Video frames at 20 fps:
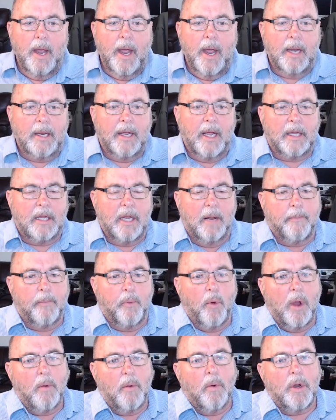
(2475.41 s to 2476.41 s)
and get to the
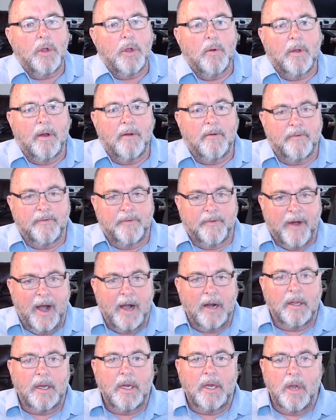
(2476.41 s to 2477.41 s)
point where you can
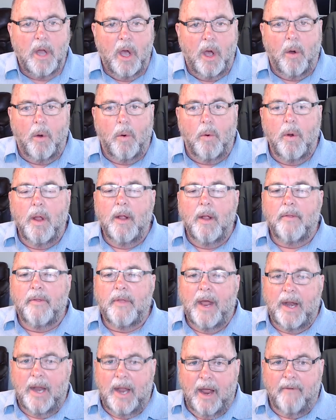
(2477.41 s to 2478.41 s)
finally know
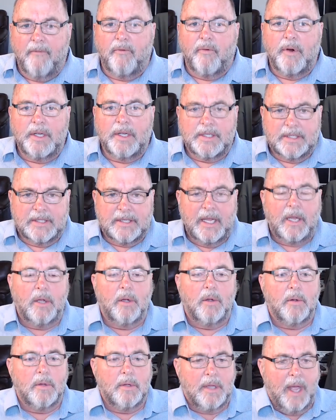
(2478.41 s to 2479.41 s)
that every
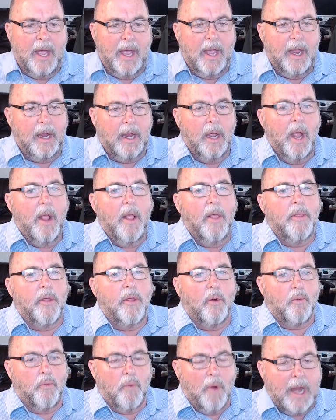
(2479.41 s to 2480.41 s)
single day
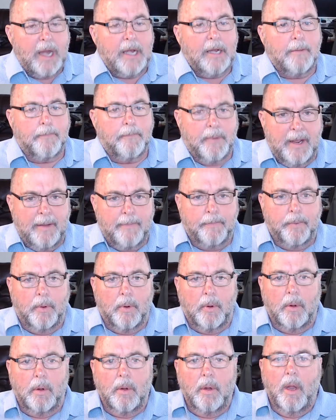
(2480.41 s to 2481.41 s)
the right
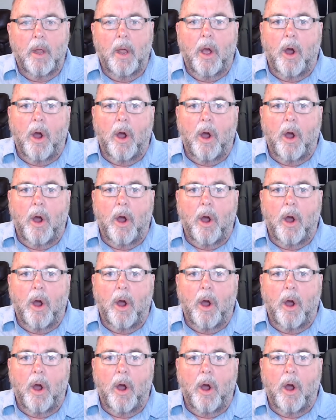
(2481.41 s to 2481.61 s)
people